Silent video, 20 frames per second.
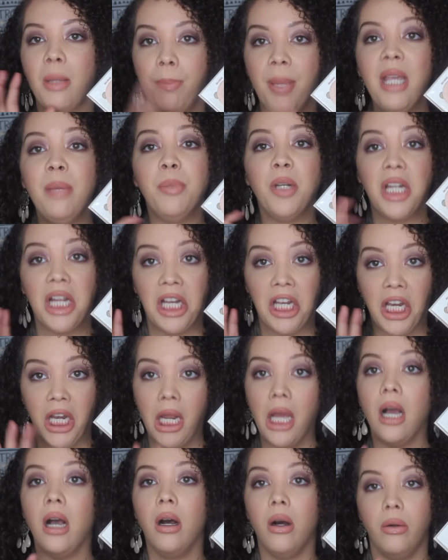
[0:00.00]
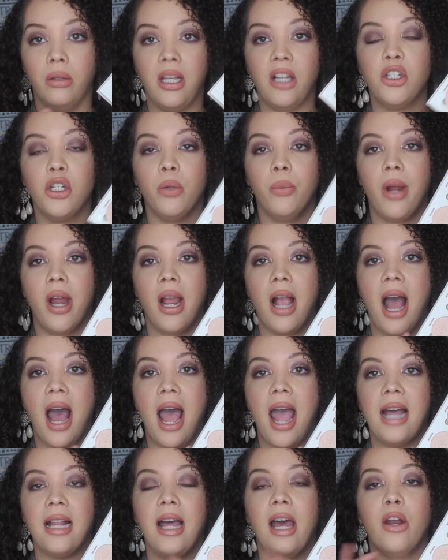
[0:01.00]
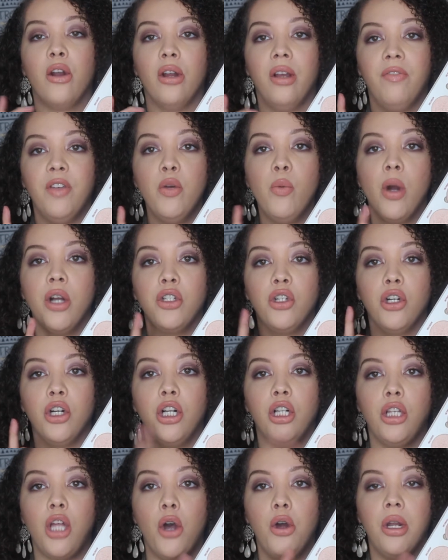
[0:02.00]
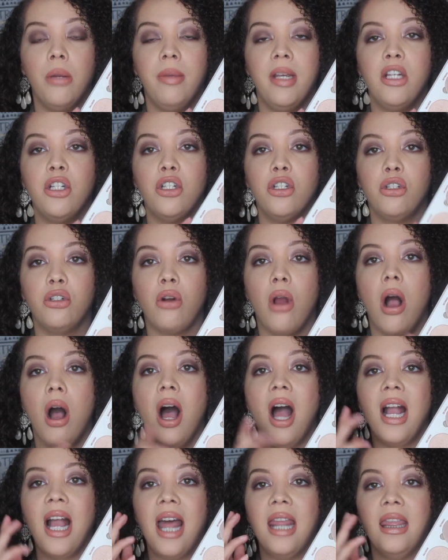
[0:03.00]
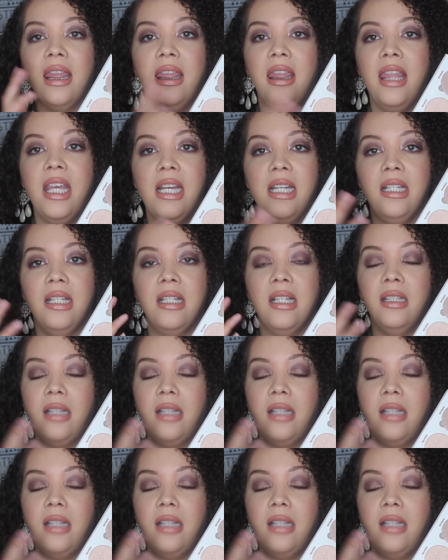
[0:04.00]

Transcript: people to know that you're wearing a highlighter, if you want your glow to be strong, this,